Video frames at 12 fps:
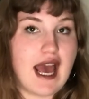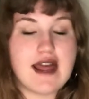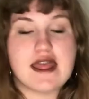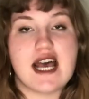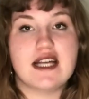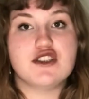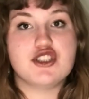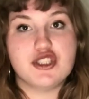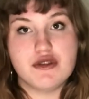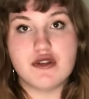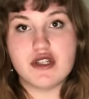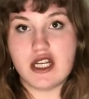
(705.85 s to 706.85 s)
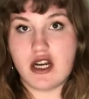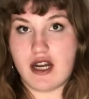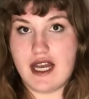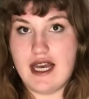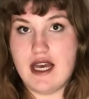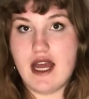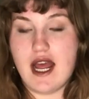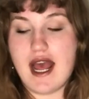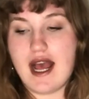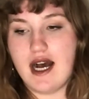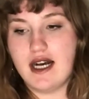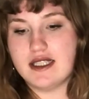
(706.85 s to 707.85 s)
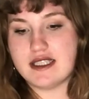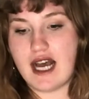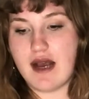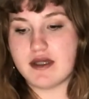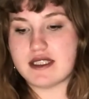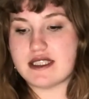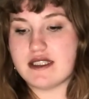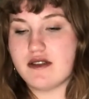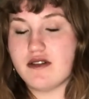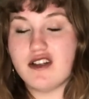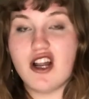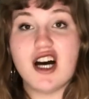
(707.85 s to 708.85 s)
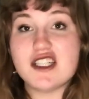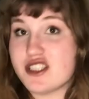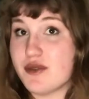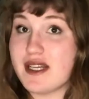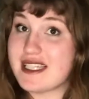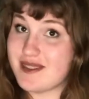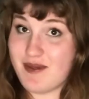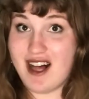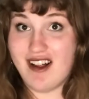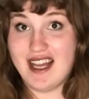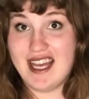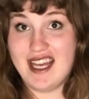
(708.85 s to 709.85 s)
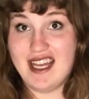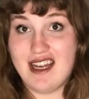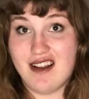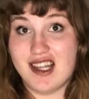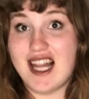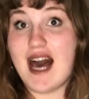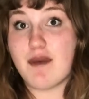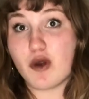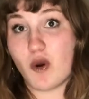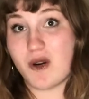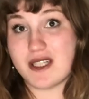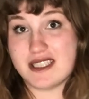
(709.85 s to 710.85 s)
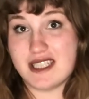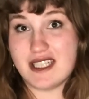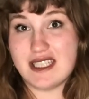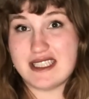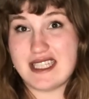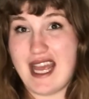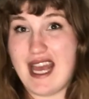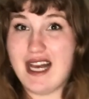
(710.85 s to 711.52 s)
And then junior year hit, and I was not doing as well in lab courses